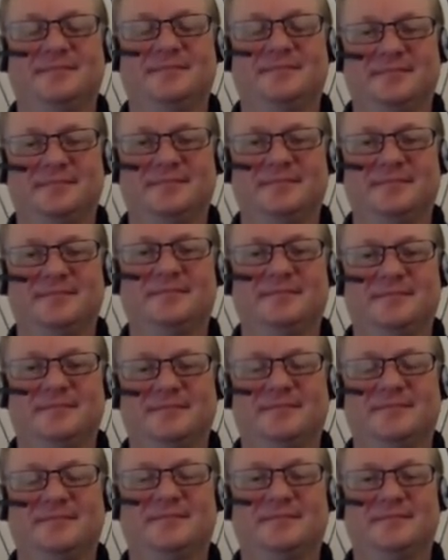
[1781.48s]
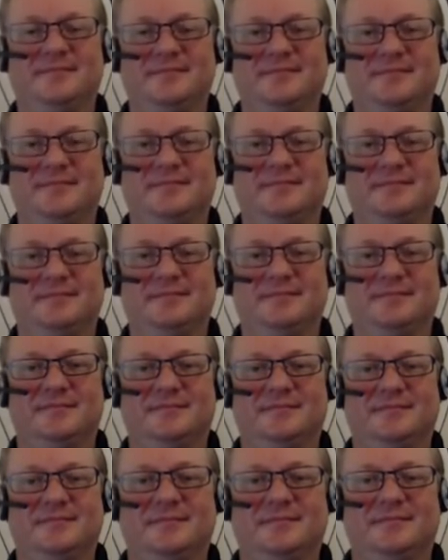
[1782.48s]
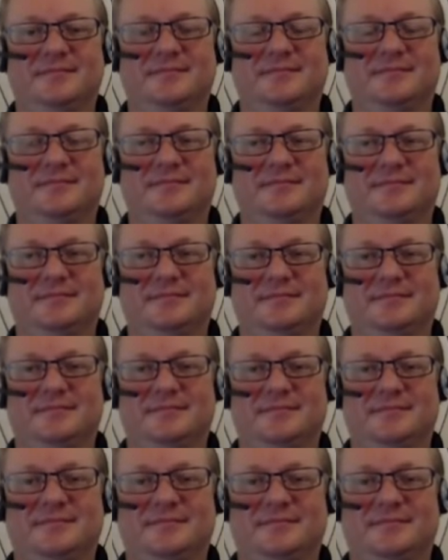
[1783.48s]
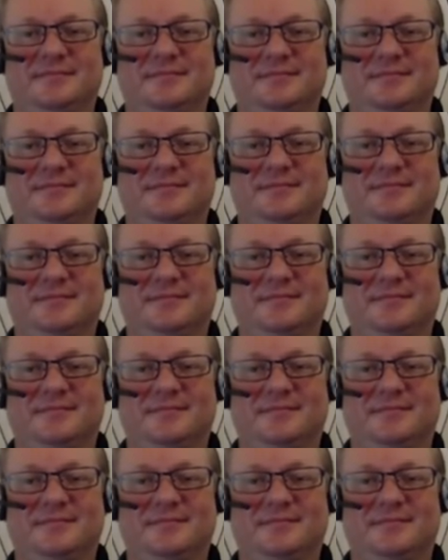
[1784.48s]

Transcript: [no speech]